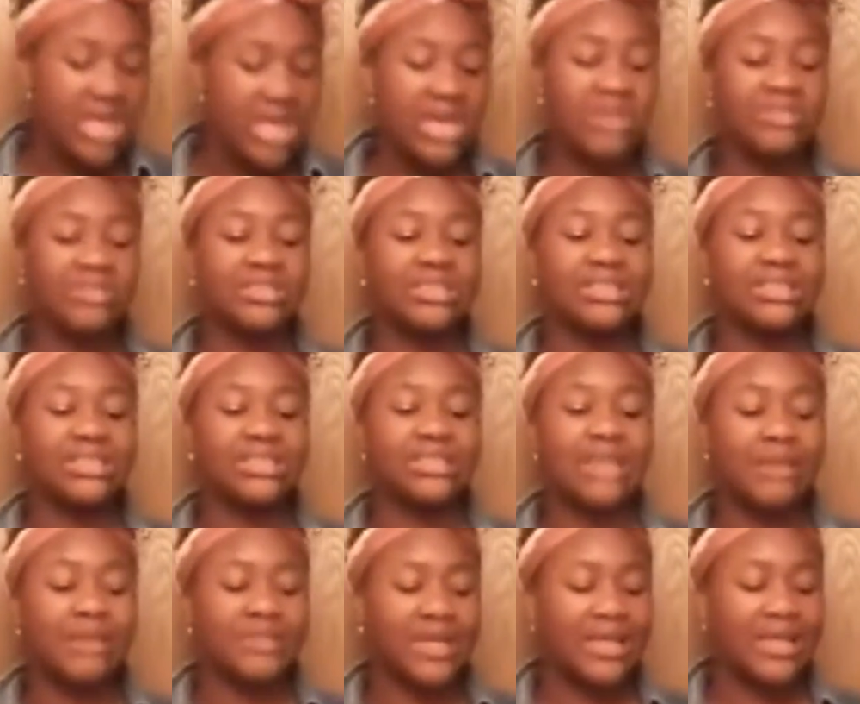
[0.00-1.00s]
Ew, this is a
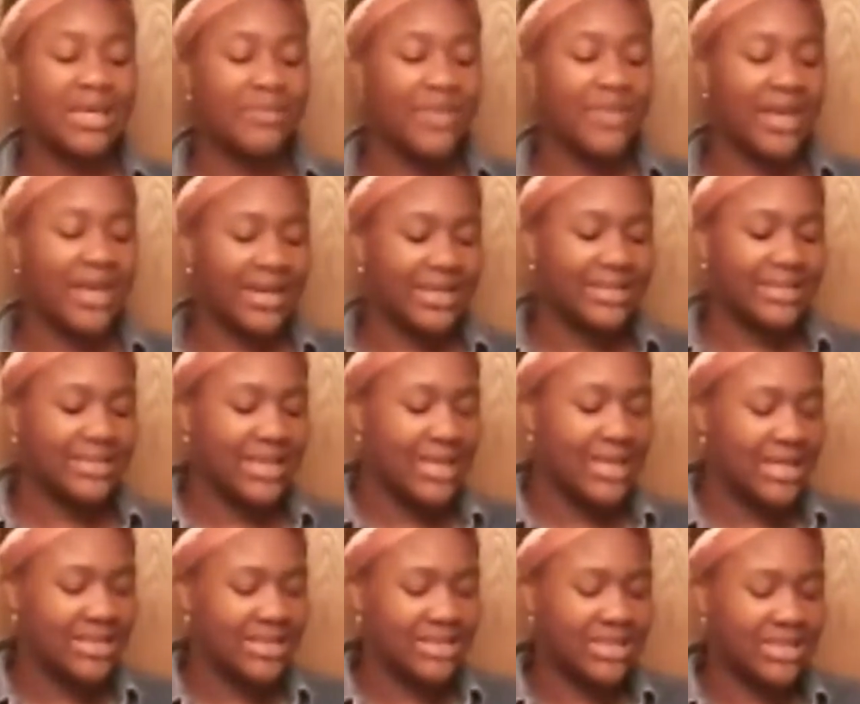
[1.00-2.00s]
Snapchat he made. It
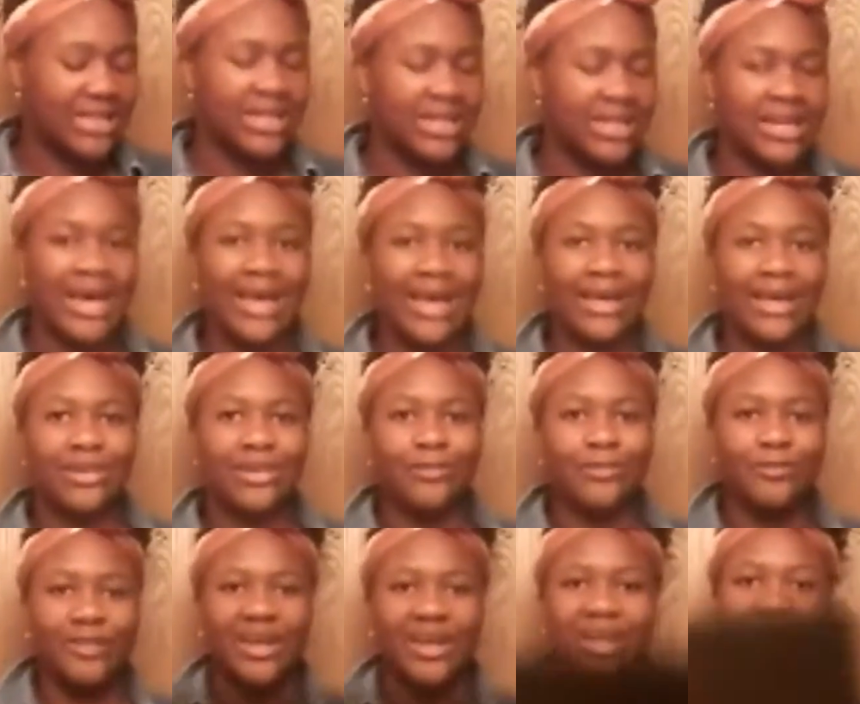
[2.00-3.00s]
says, good night,
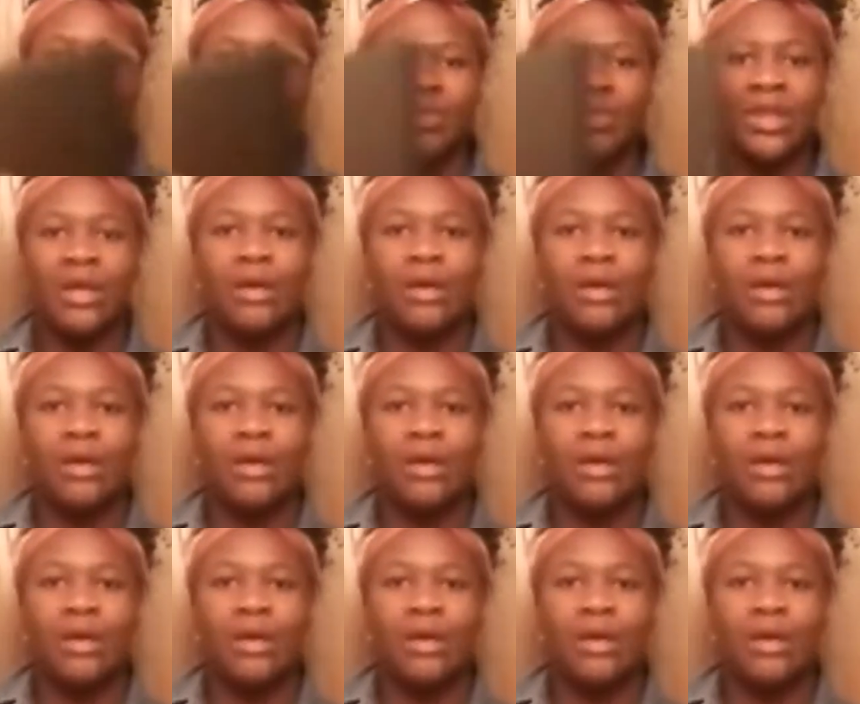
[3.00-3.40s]
girlfriend.